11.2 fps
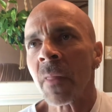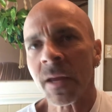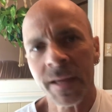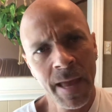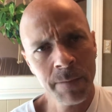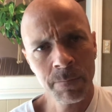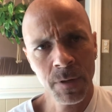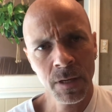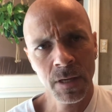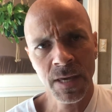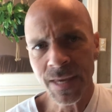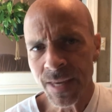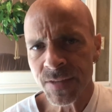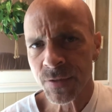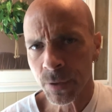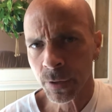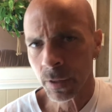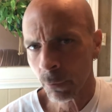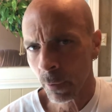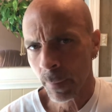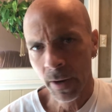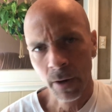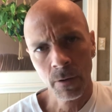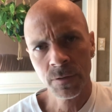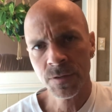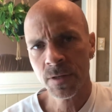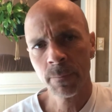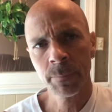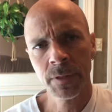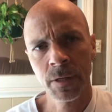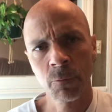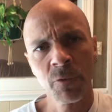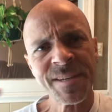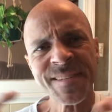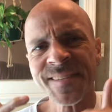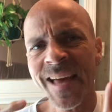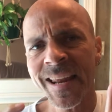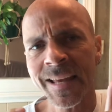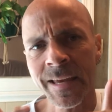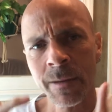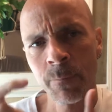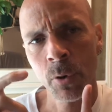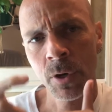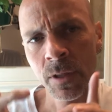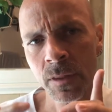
can be easily repaired simply resetting it, putting